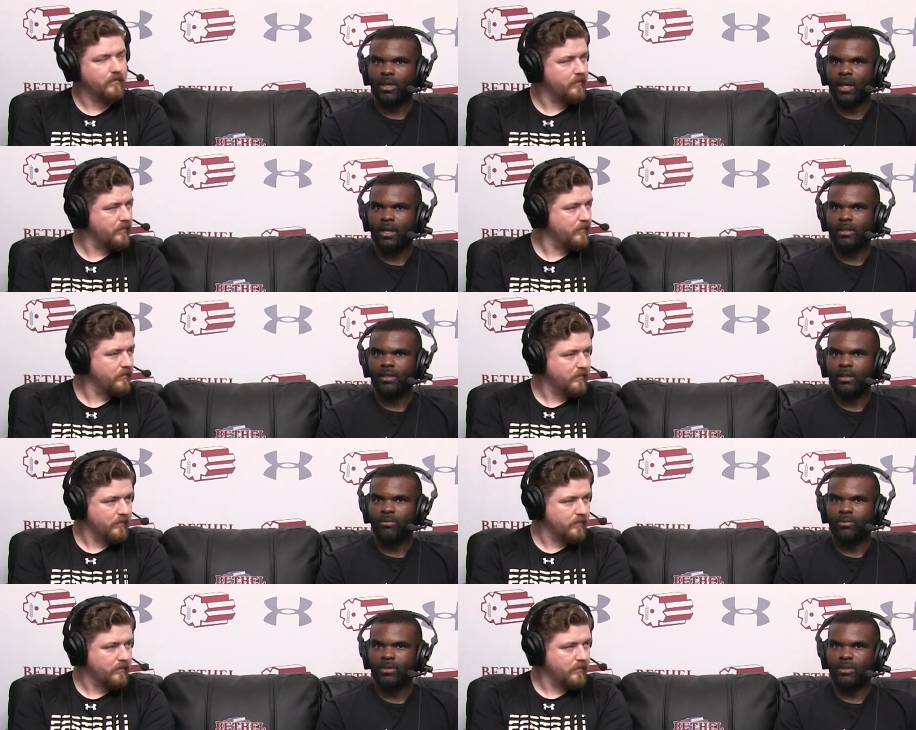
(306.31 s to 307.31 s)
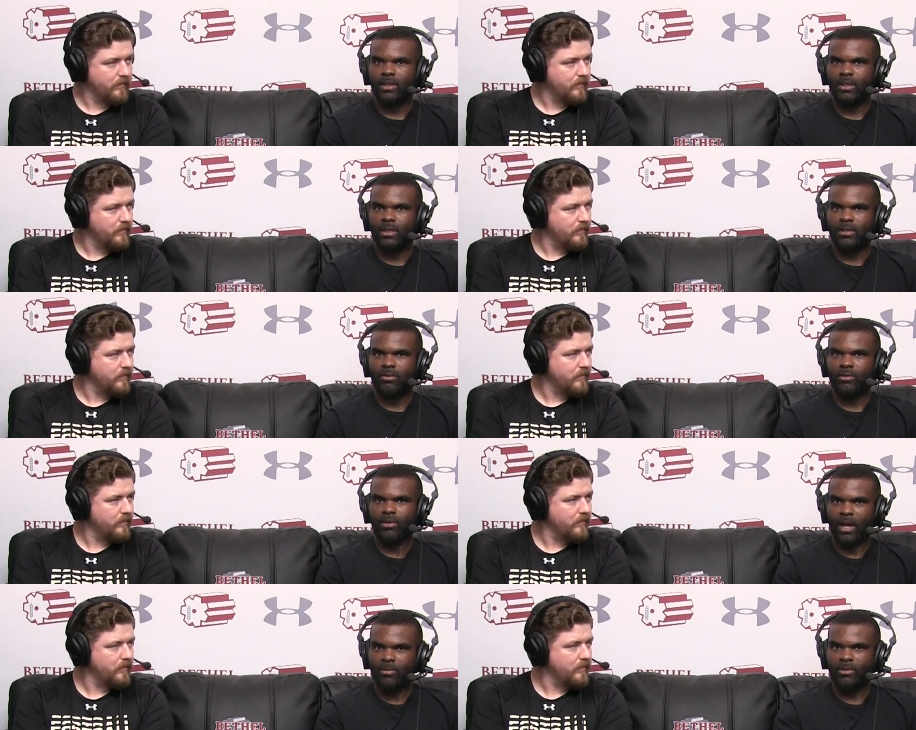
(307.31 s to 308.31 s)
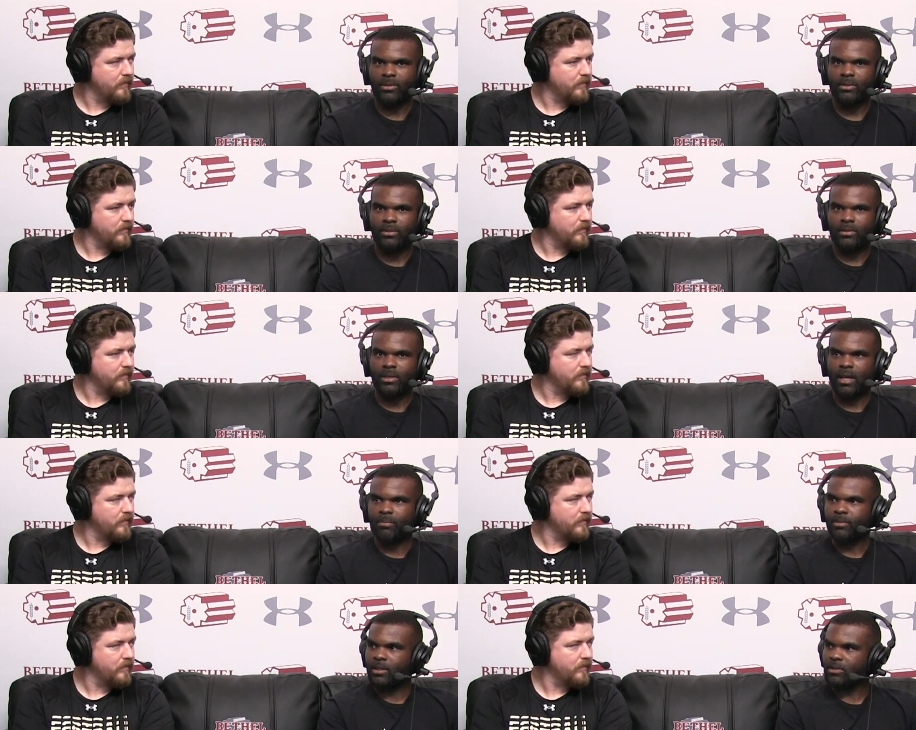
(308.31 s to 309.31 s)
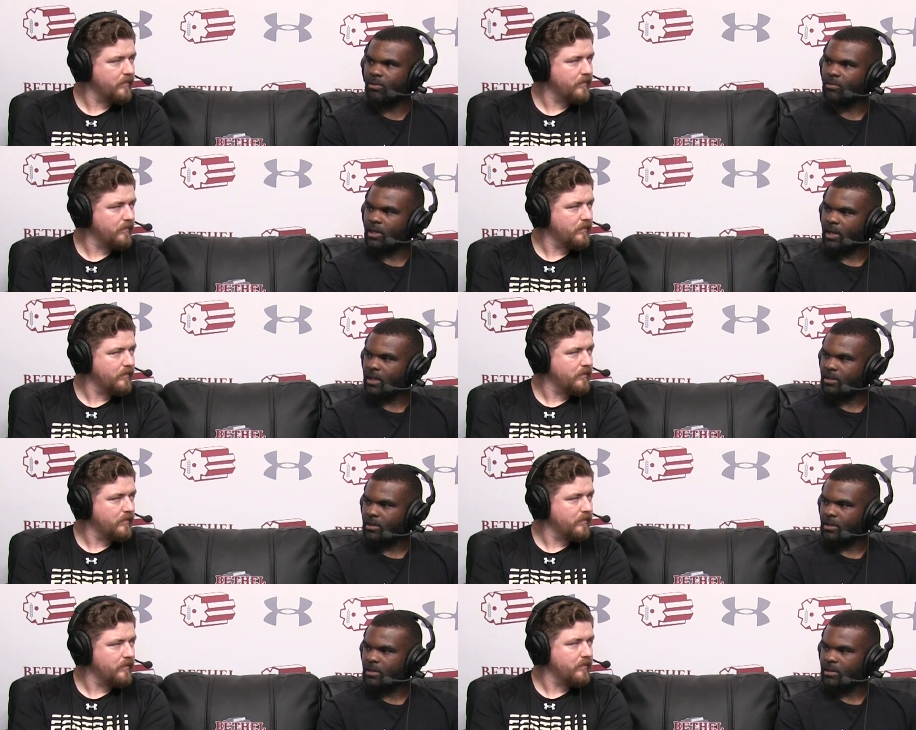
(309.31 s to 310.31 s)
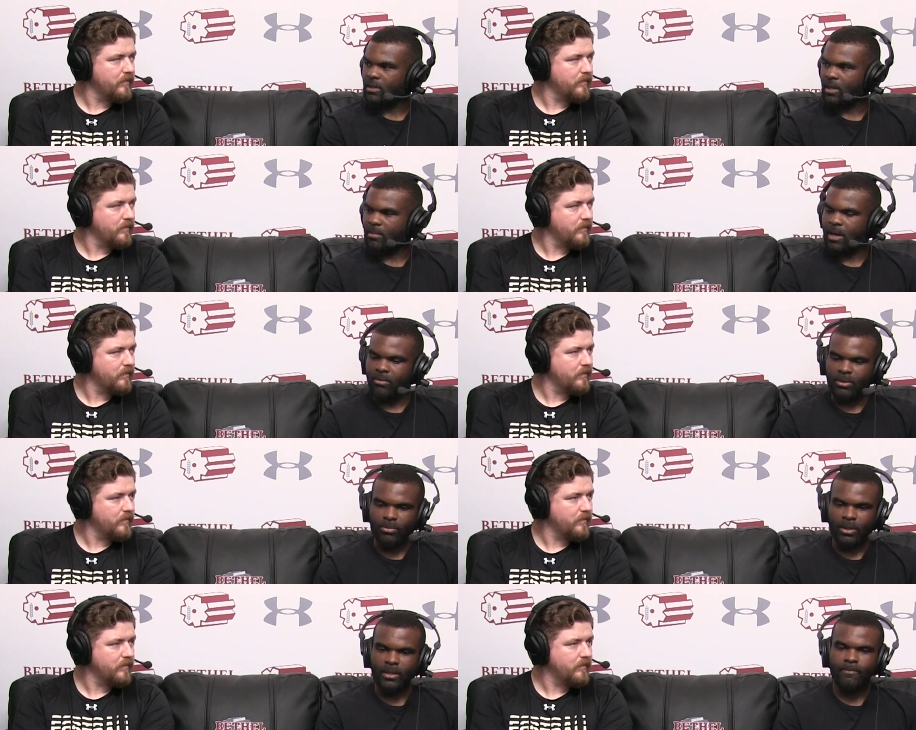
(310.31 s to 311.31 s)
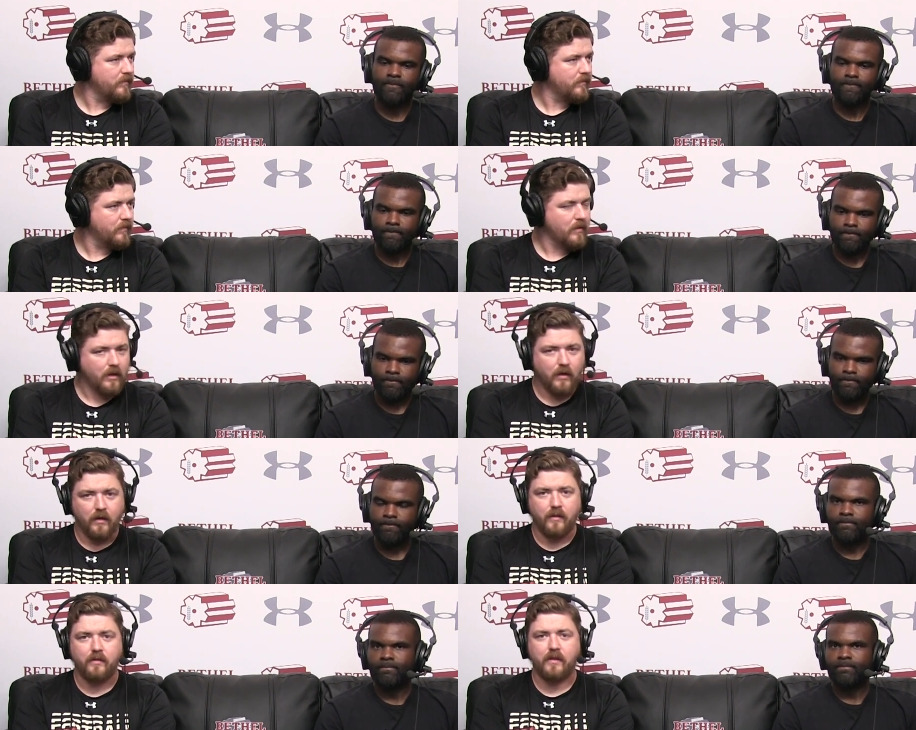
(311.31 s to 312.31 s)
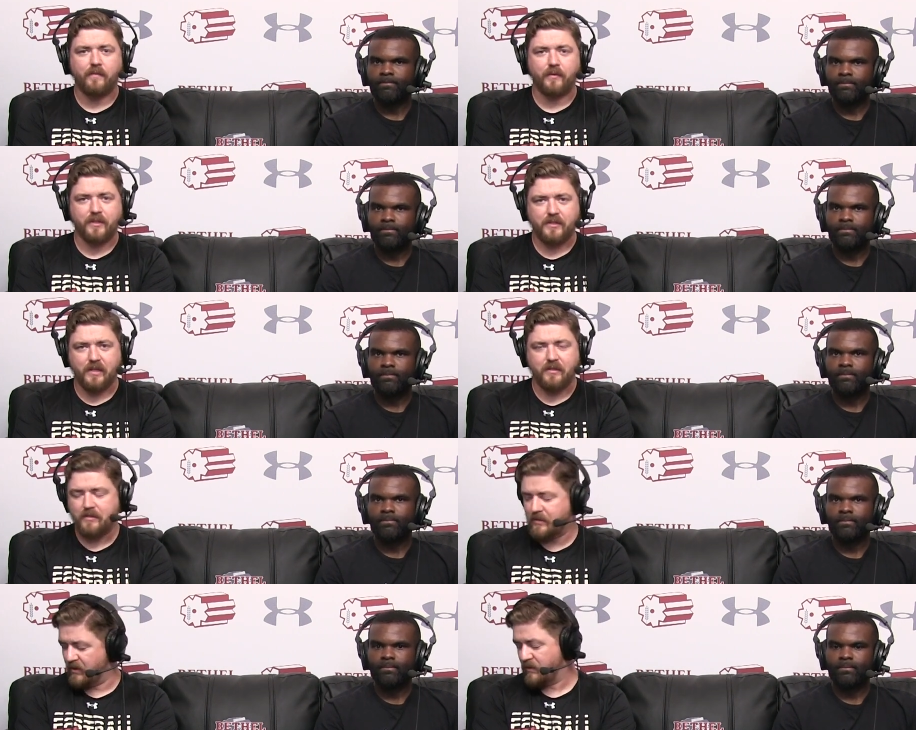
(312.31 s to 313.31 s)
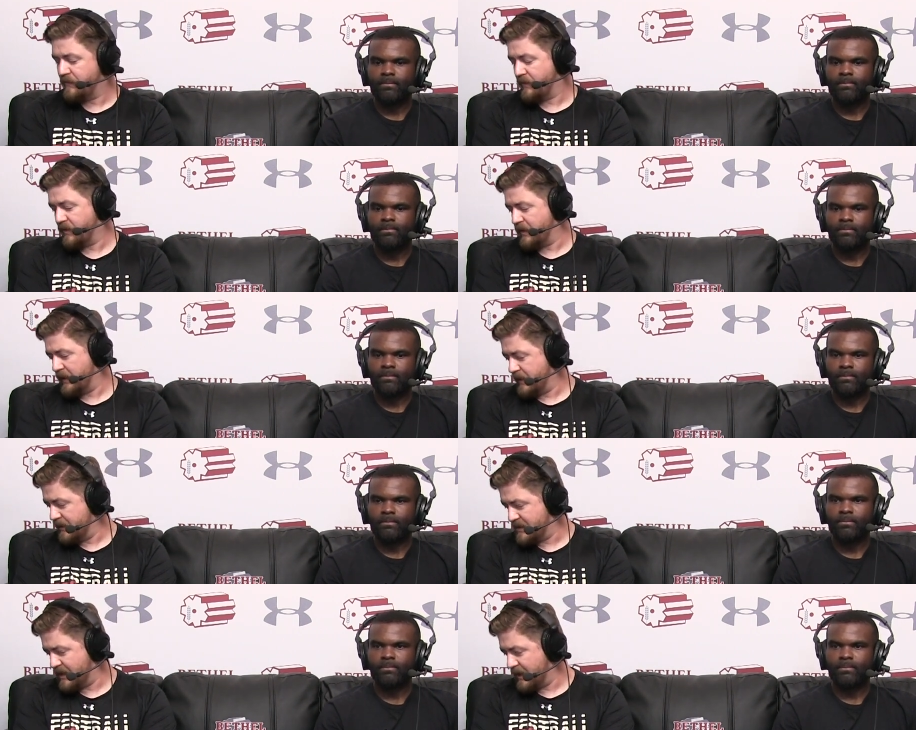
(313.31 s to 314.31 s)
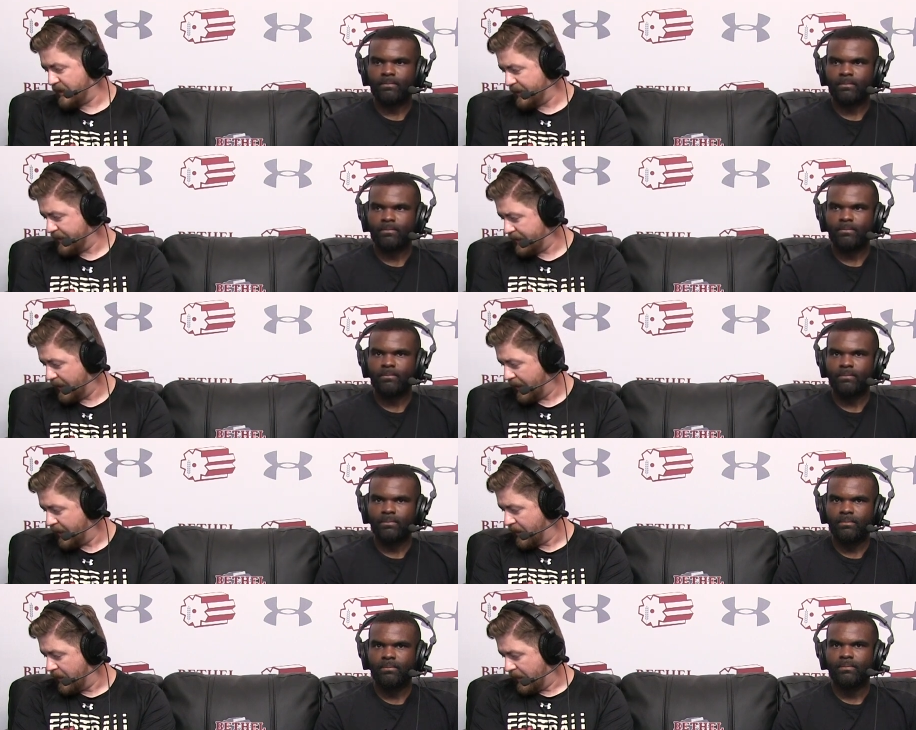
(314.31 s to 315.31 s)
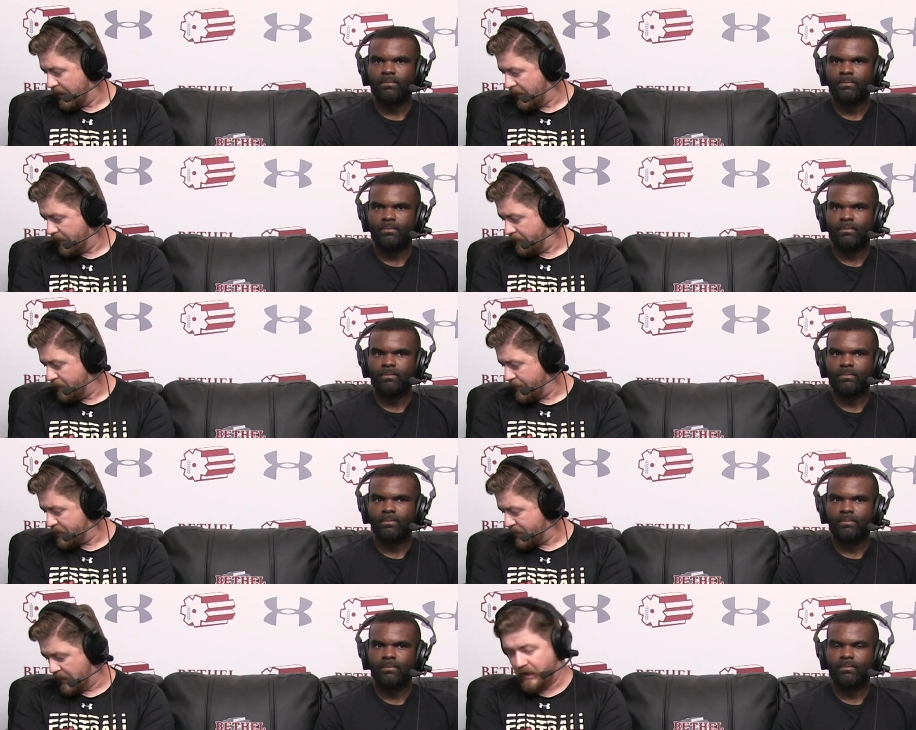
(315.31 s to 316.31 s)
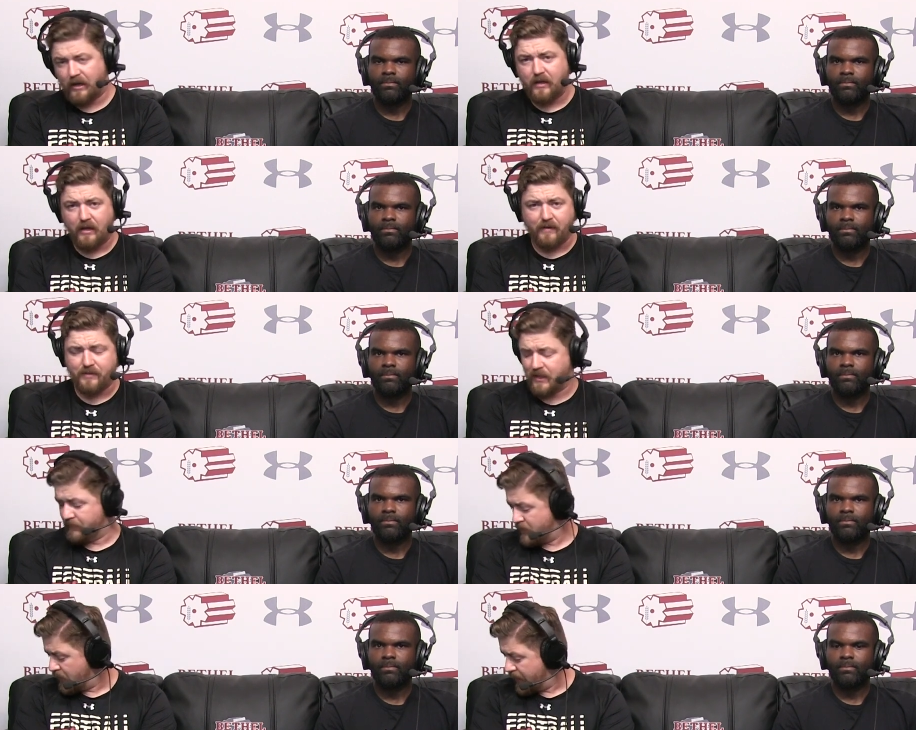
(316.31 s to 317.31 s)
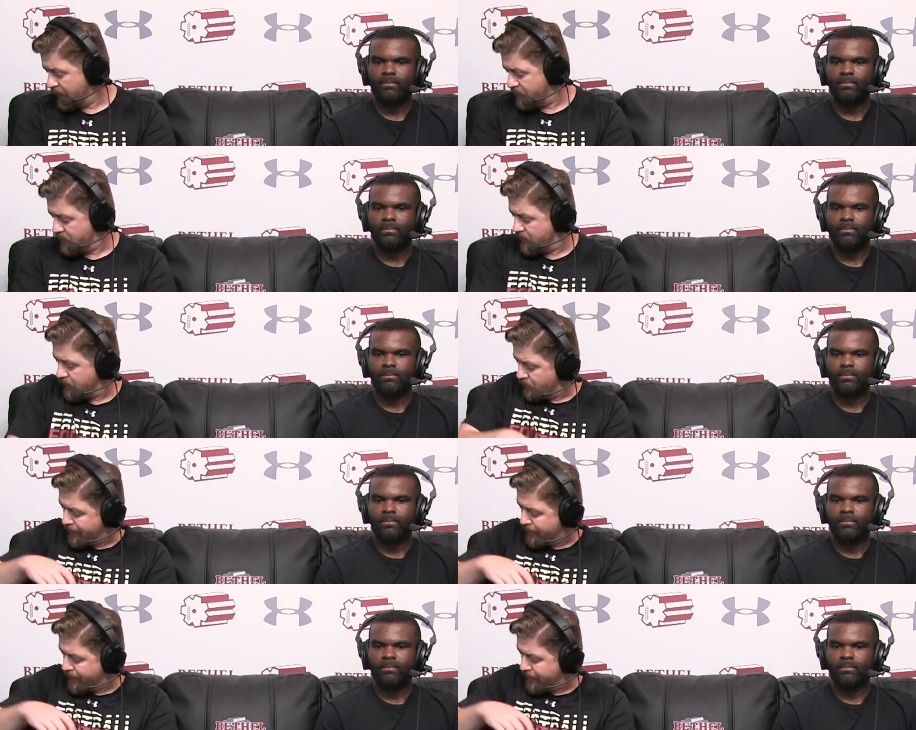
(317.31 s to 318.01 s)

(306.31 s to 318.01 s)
Speaker 1: that it was uh, you know that was kind of put us over the edge to to come out with the win
Speaker 2: definitely set the tone for things and uh, um, mentioned that halftime delay due to the